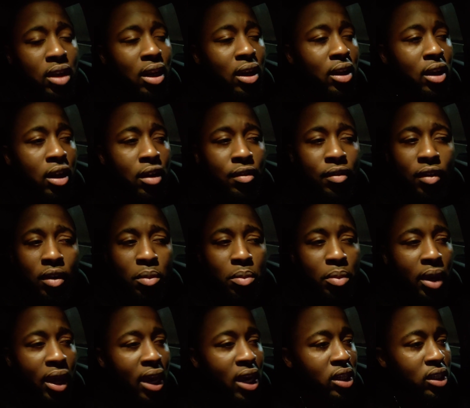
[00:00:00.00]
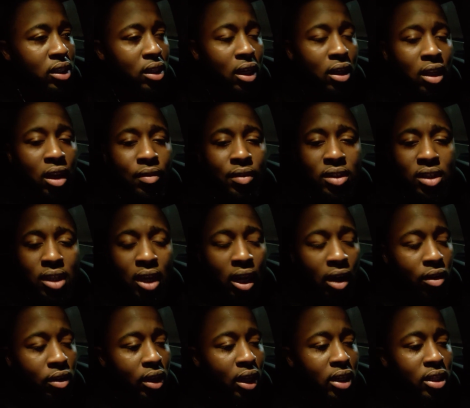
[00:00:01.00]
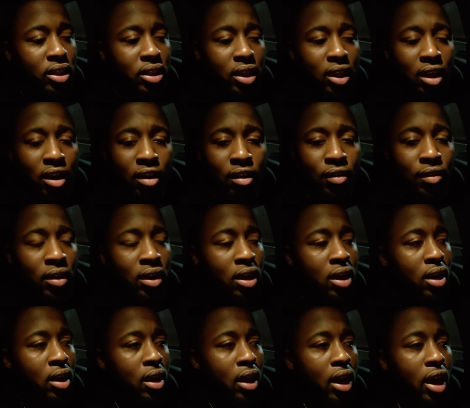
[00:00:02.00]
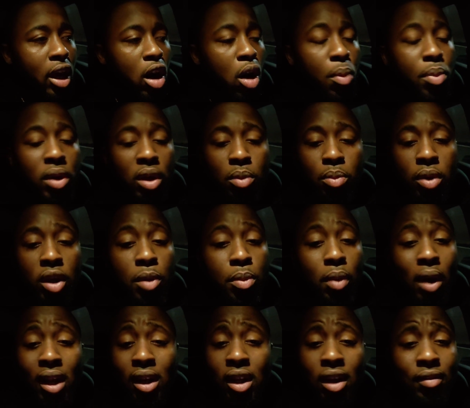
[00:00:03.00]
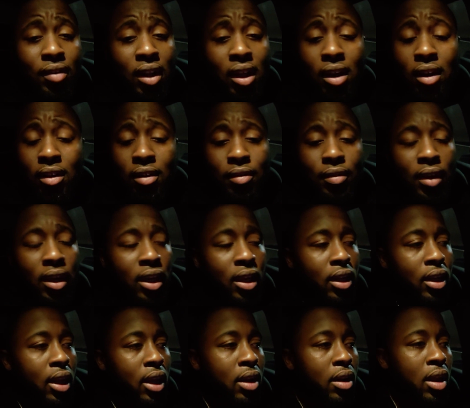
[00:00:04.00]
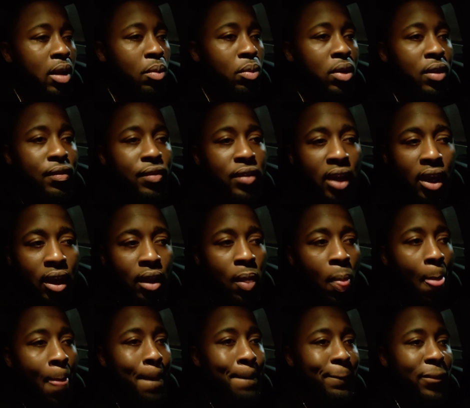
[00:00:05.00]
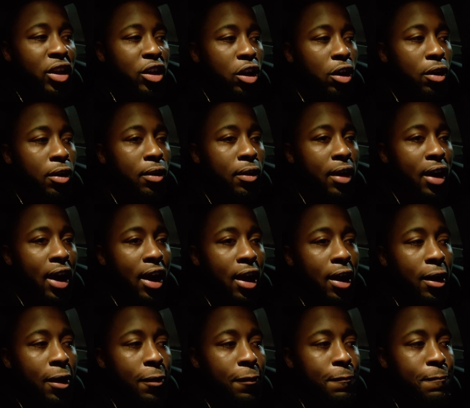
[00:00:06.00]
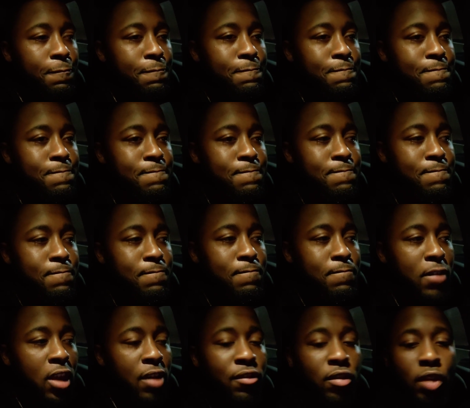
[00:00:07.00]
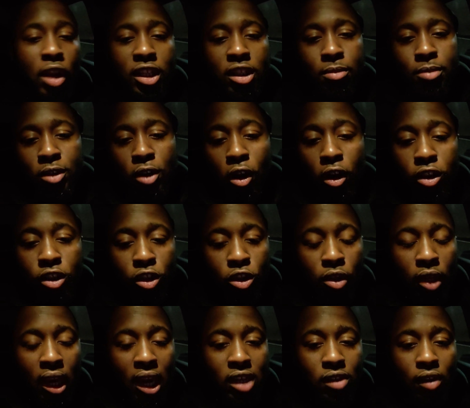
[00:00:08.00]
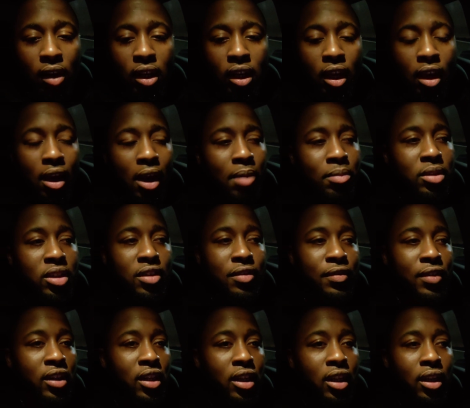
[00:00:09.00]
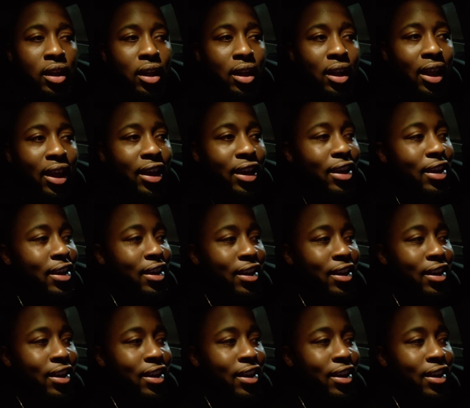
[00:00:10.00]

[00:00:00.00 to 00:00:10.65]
I love compassion. I love integrity. I just love helping people. I love love. And with that, you know, even as I'm talking to you guys right now, I'm just feeling like